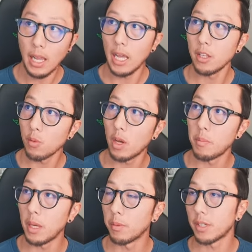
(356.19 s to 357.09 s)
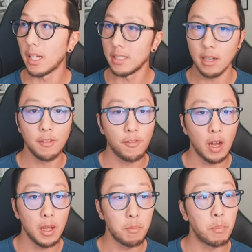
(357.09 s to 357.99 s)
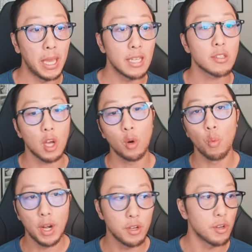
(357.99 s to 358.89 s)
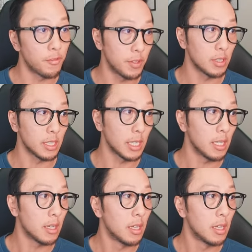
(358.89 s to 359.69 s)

And you want to be able to identify based on where you're feeling it.